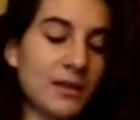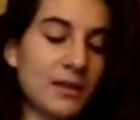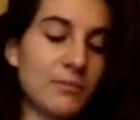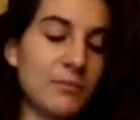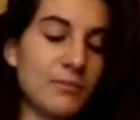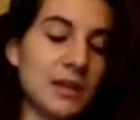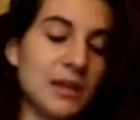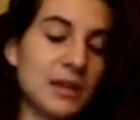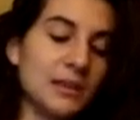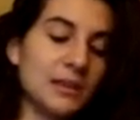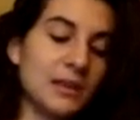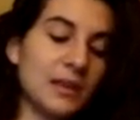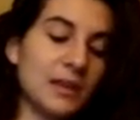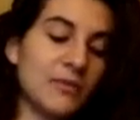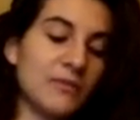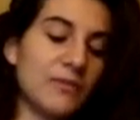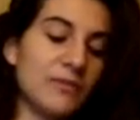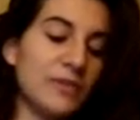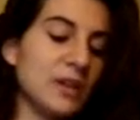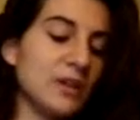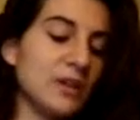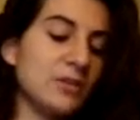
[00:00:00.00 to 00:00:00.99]
Immediately,
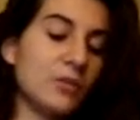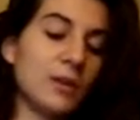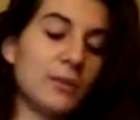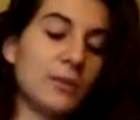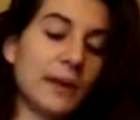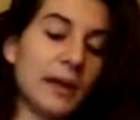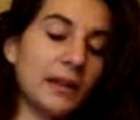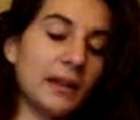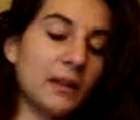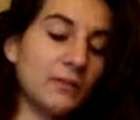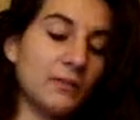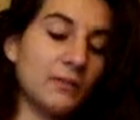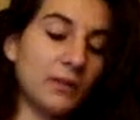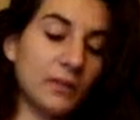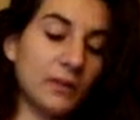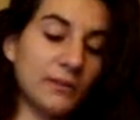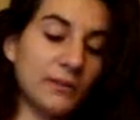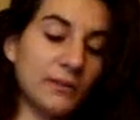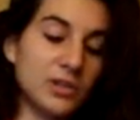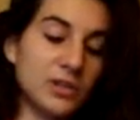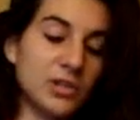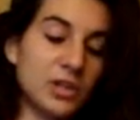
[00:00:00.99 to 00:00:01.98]
Fyodor
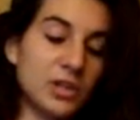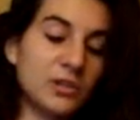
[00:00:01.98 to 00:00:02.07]
Pavlovitch